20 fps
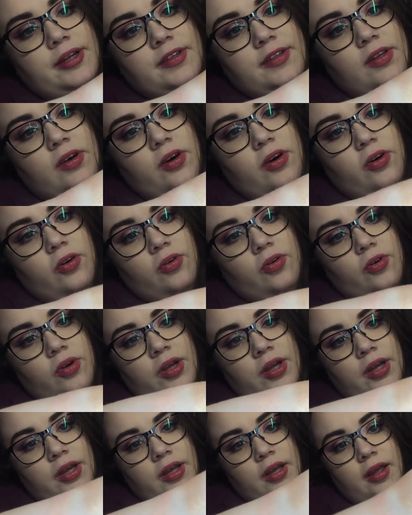So
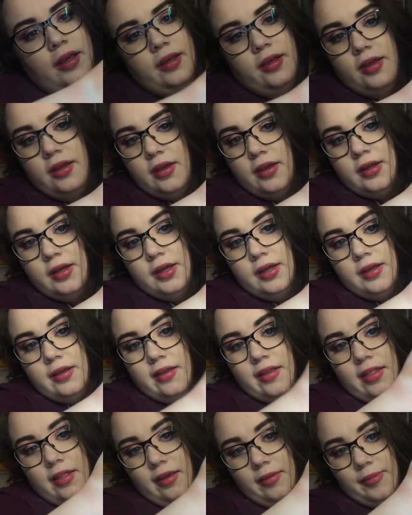
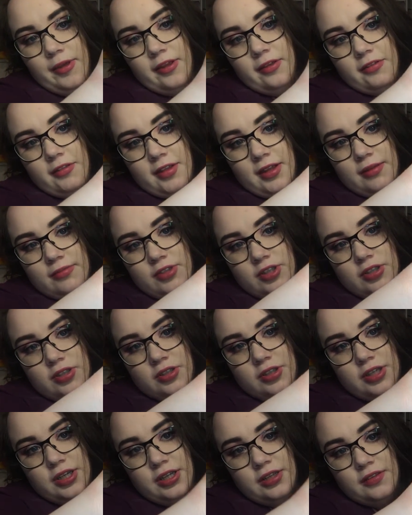you'll see me using that, I'm
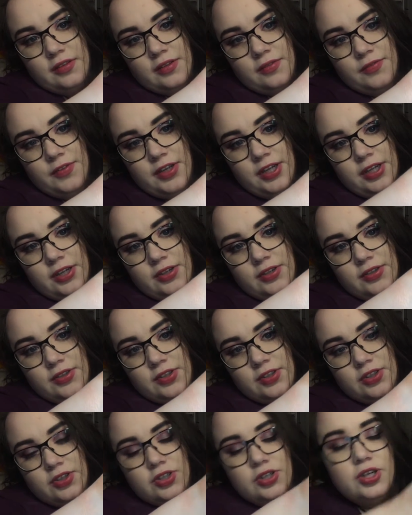sure, in some
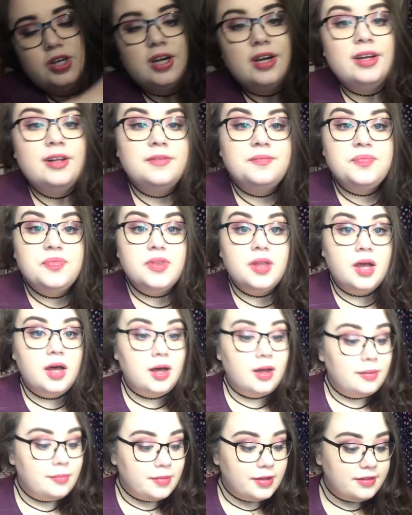videos or
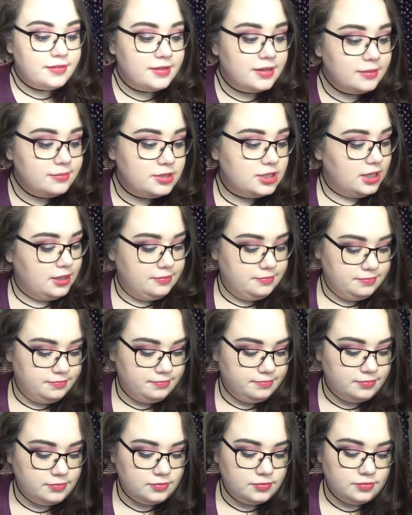on my Snapchat,
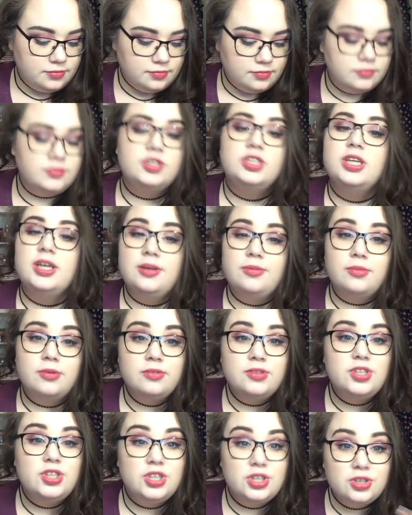which I
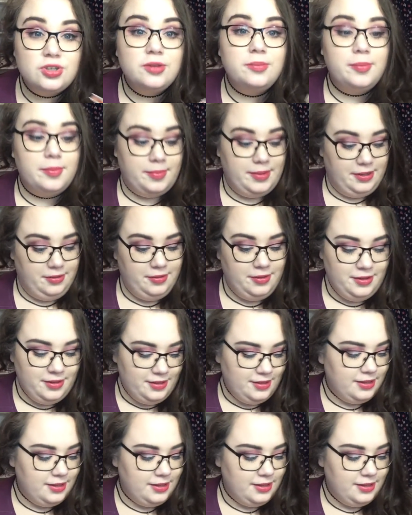won't shut up about.